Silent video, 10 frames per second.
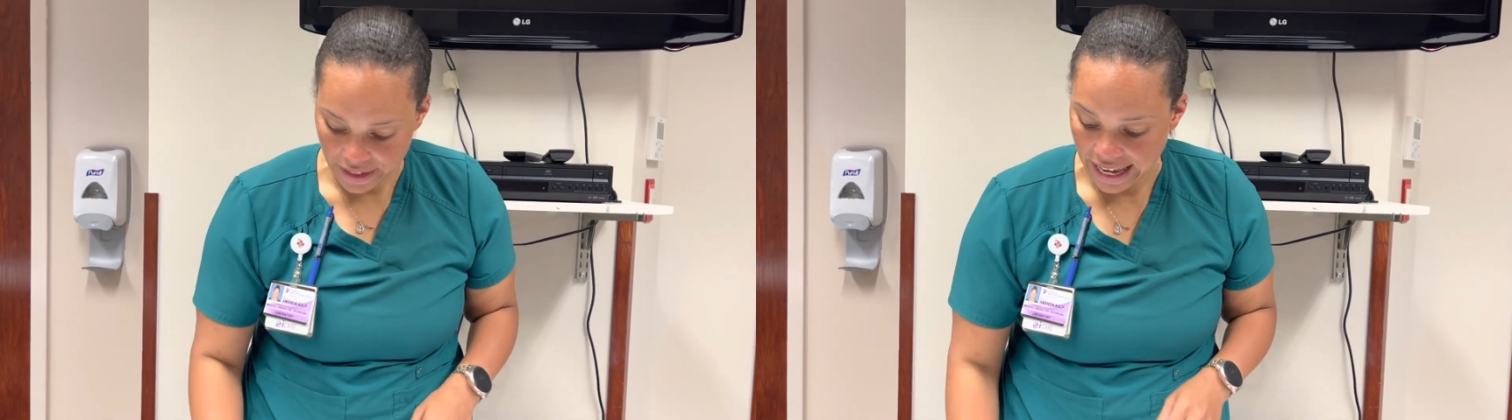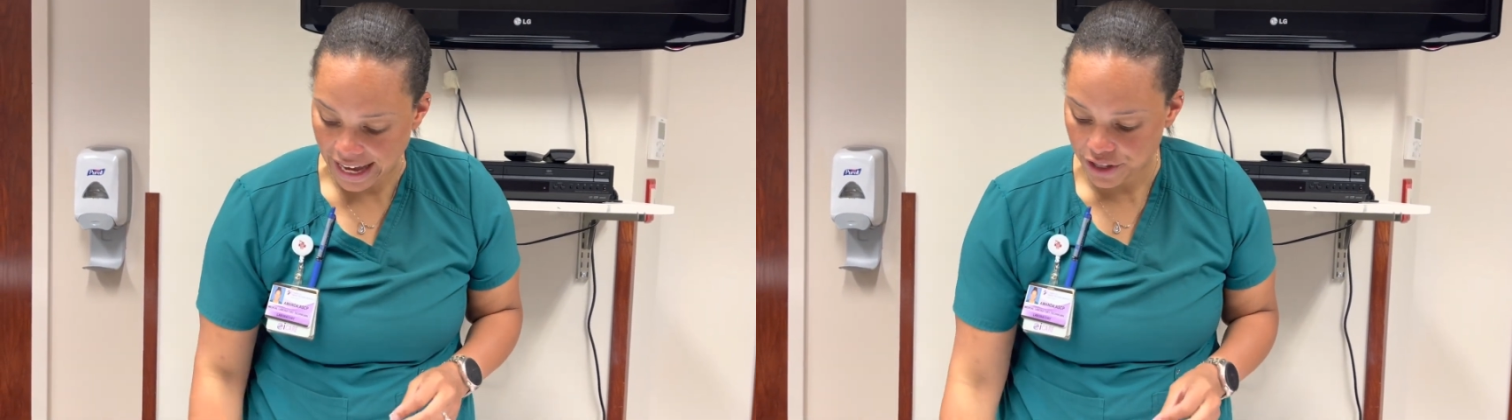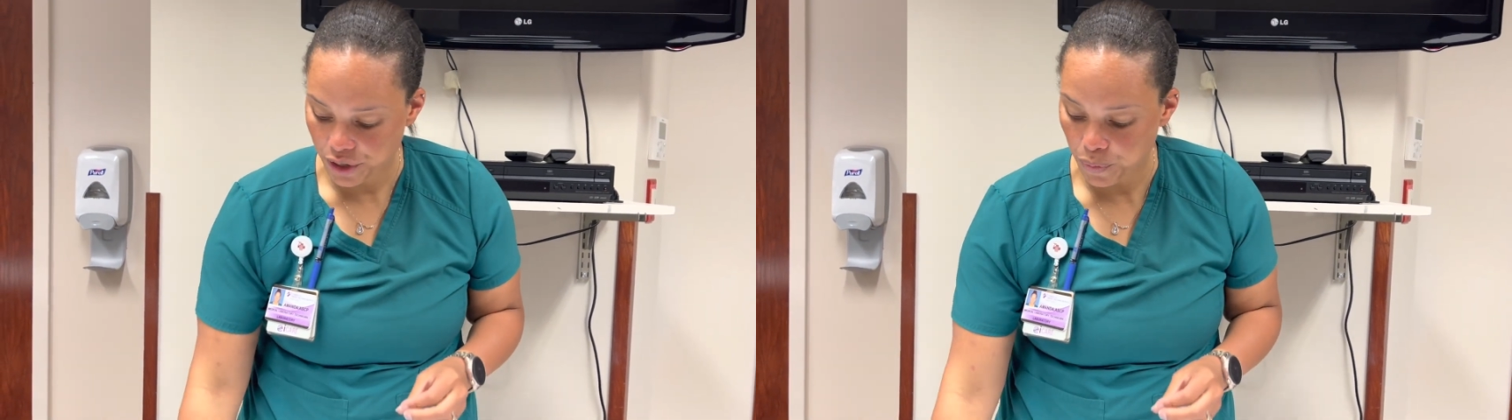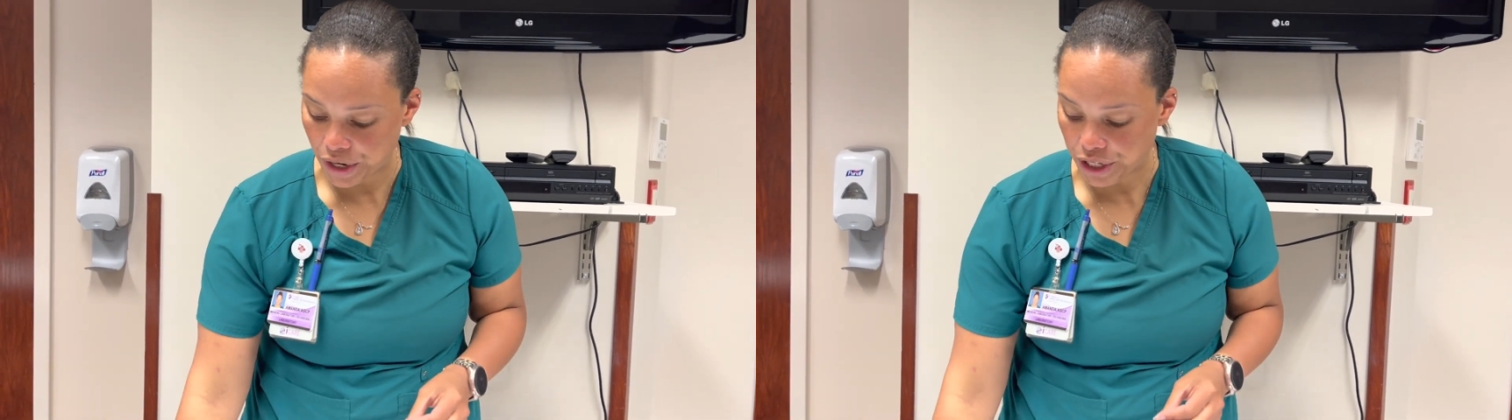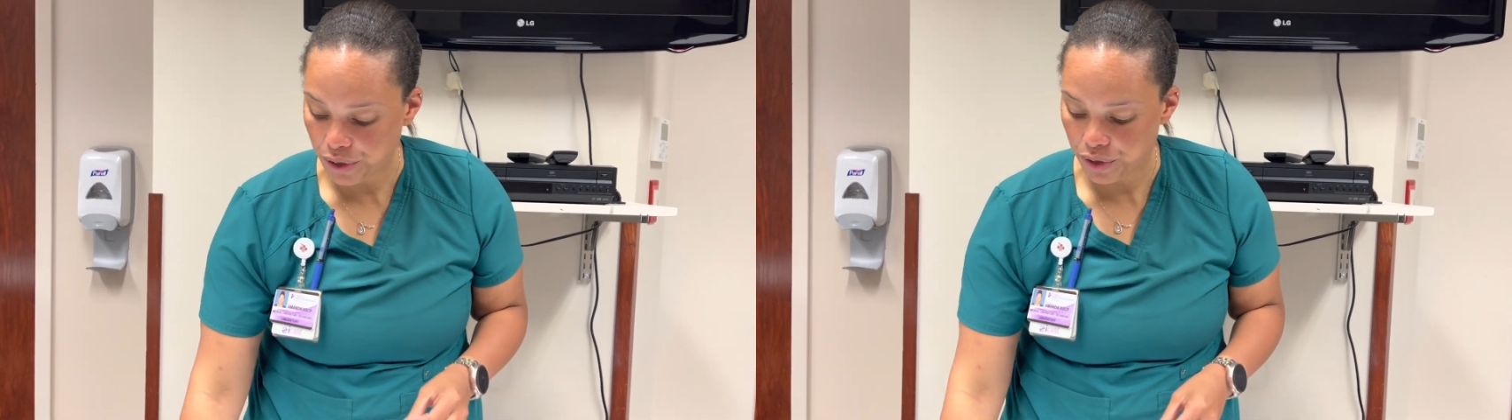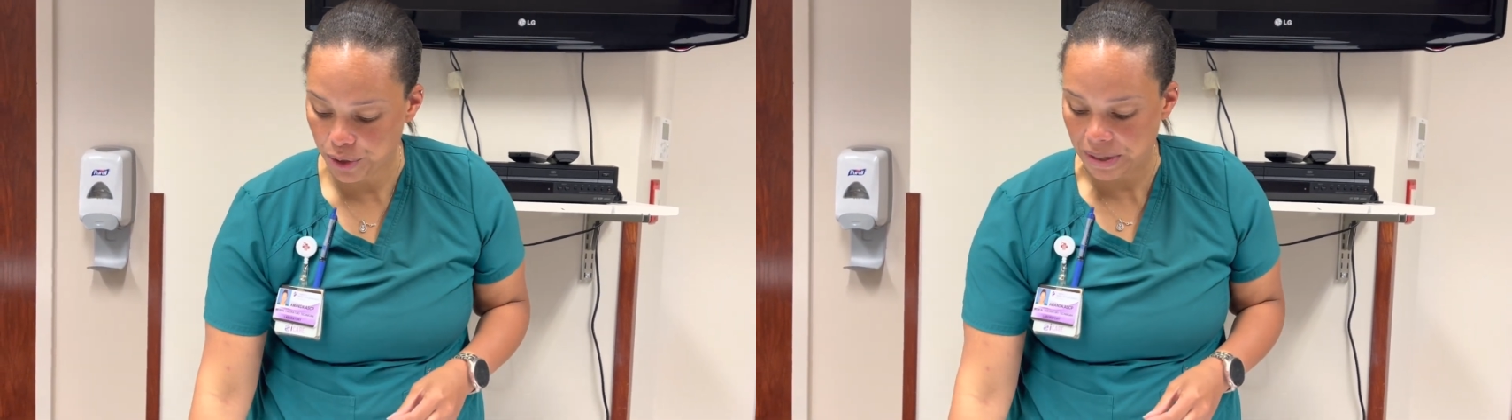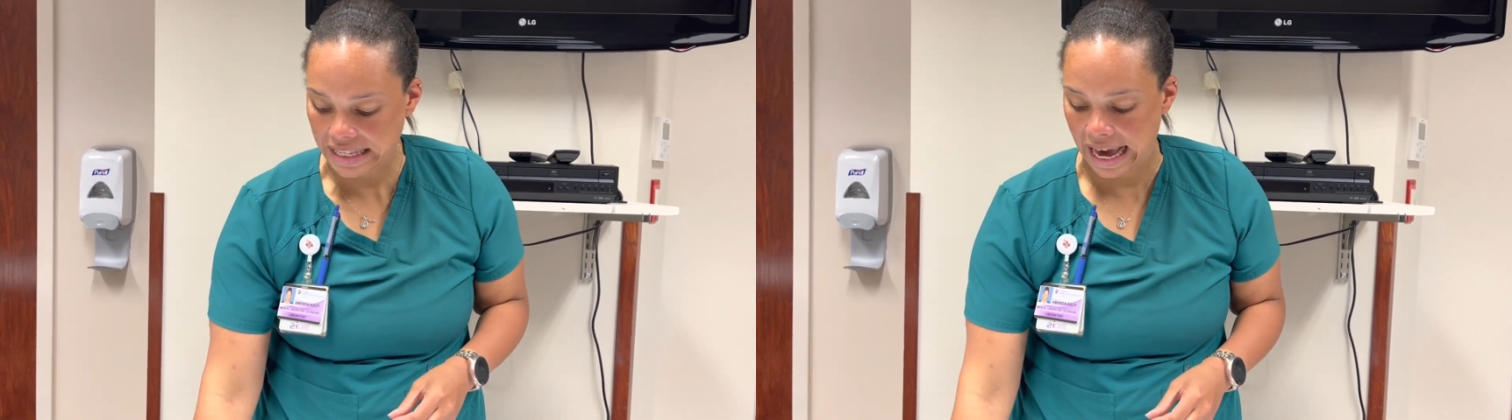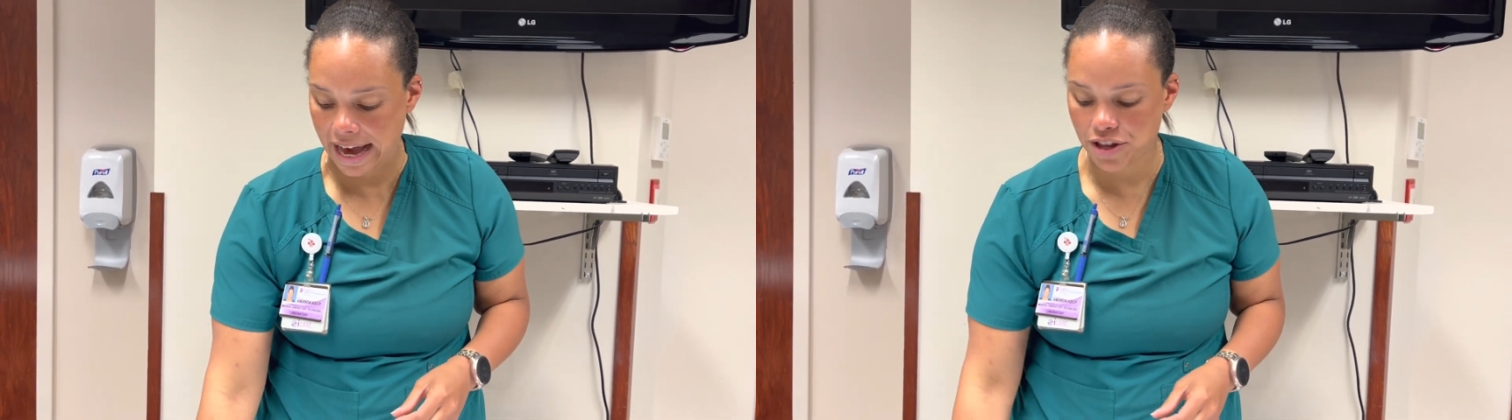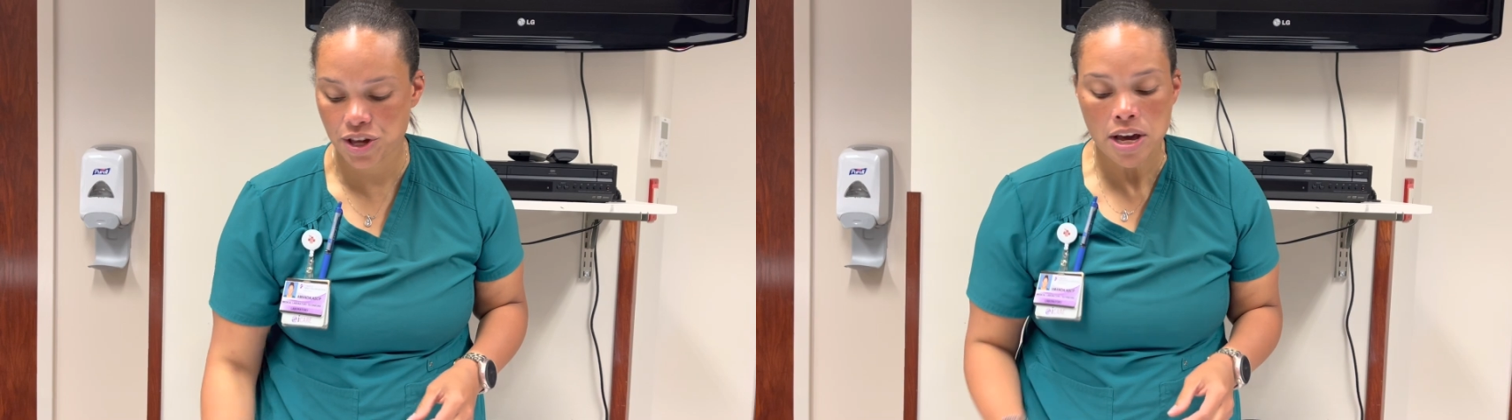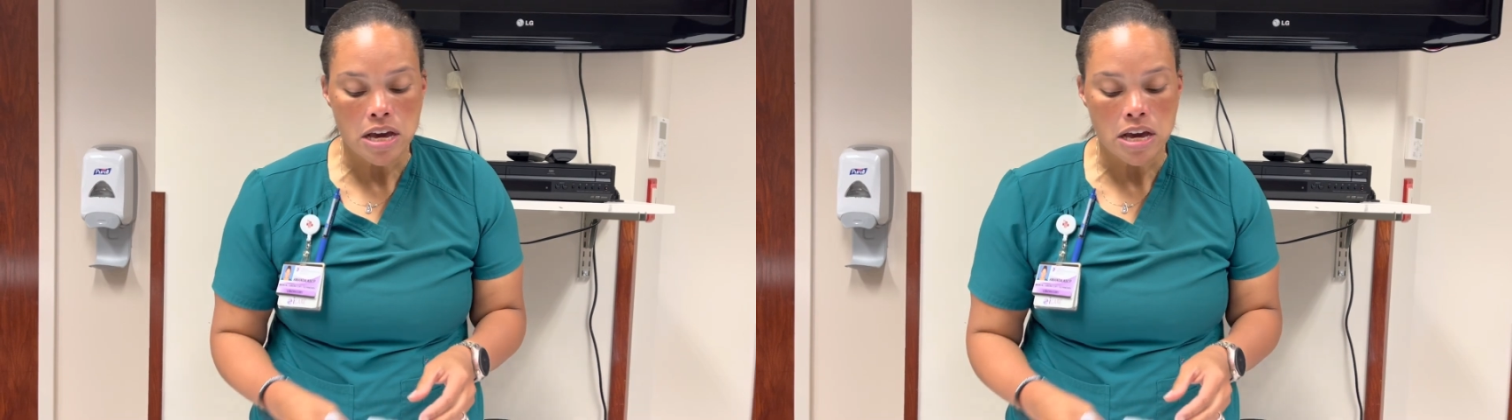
Okay, so when you do attach